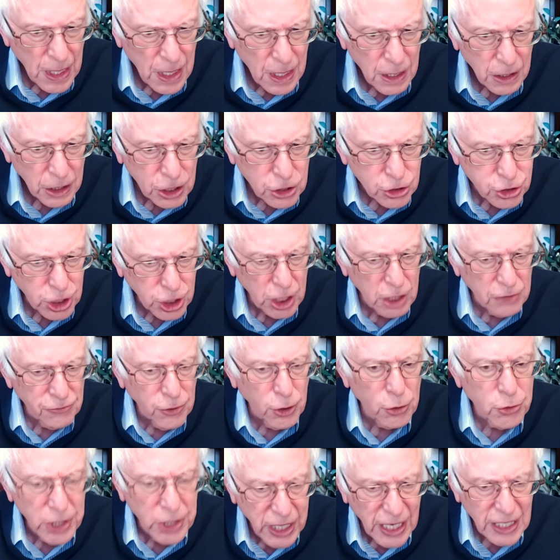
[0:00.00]
because you're going to
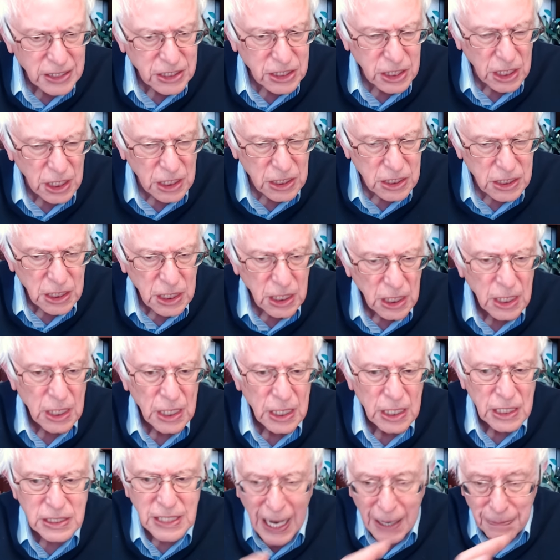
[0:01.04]
vote against us,
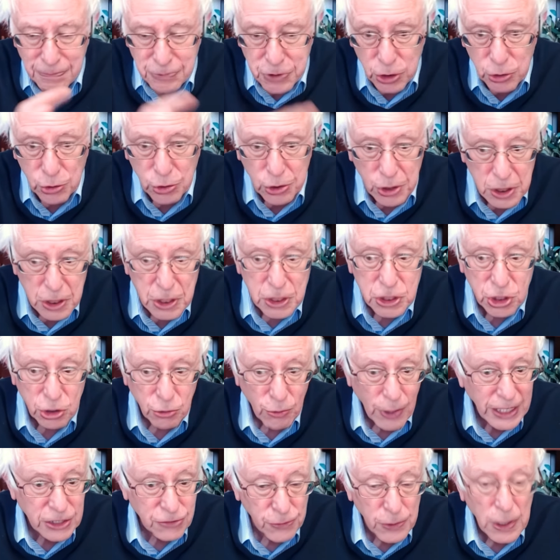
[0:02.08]
is absolutely
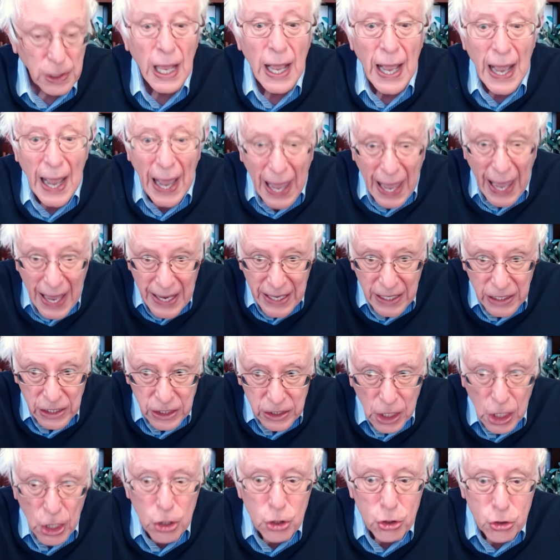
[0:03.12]
disgraceful.
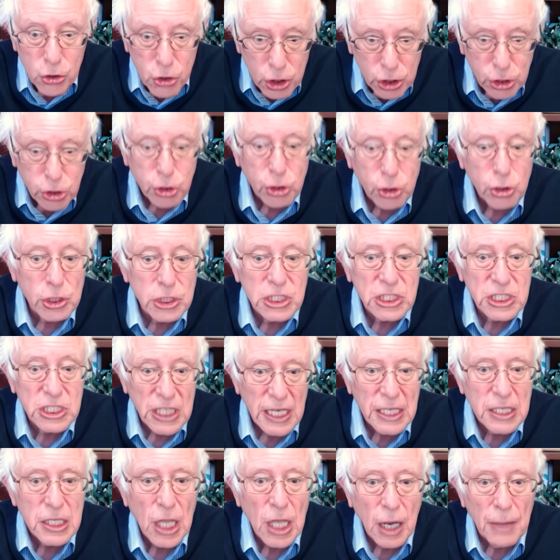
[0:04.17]
And this should
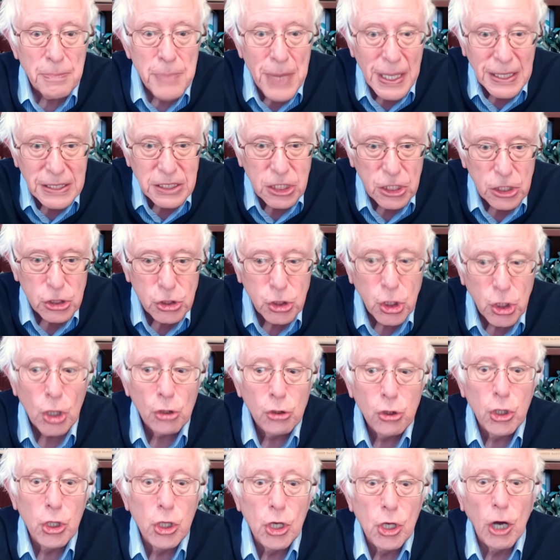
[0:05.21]
send a message
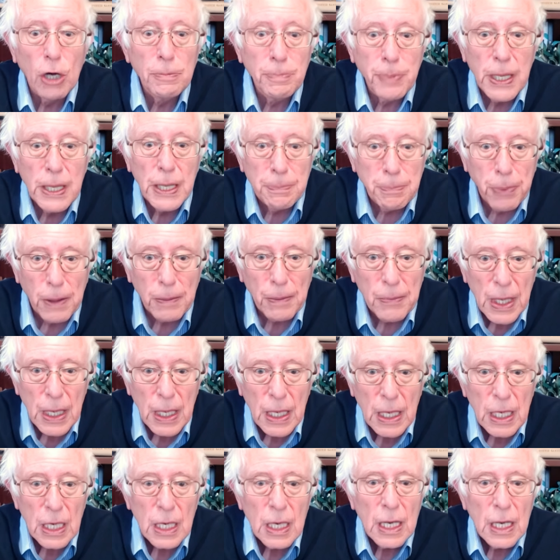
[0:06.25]
to young people.
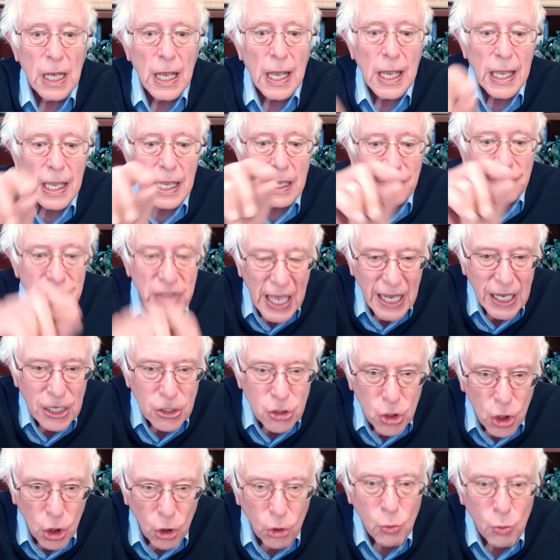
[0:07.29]
If they
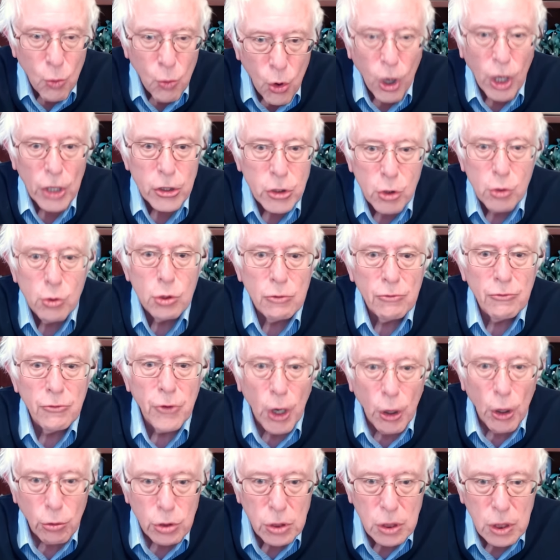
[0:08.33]
don't want you to
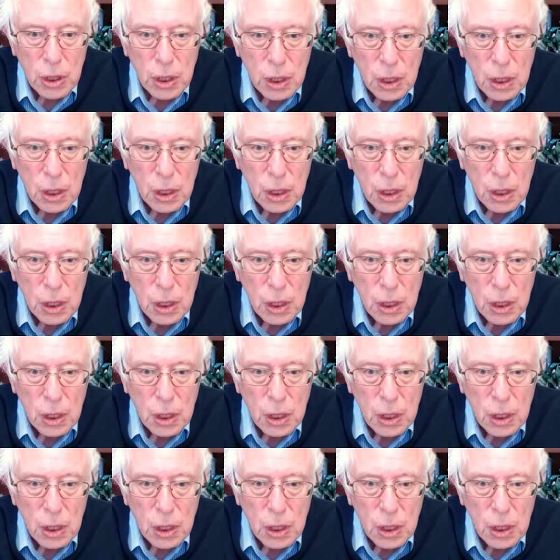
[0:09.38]
vote,